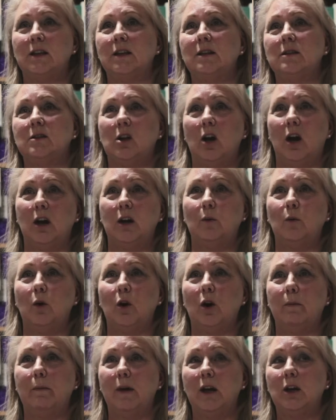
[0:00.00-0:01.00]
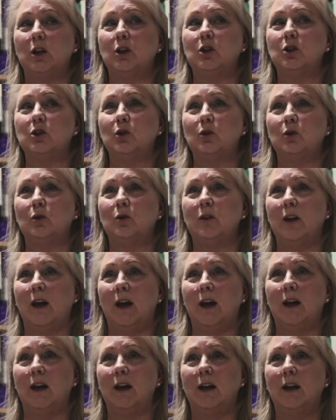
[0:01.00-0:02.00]
scenes kind of work, making sure
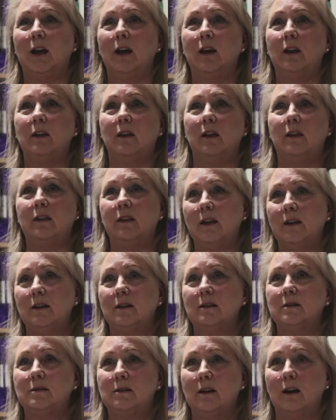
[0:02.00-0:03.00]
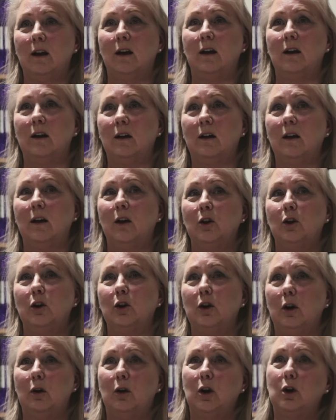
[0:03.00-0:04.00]
that the things that are
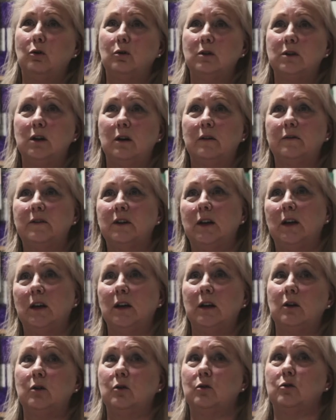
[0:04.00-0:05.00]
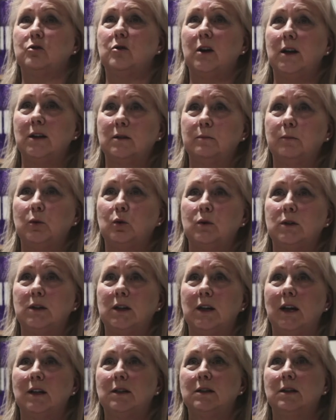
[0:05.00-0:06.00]
looked after kid or transport
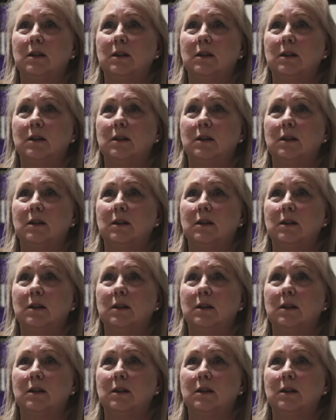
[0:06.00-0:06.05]
to get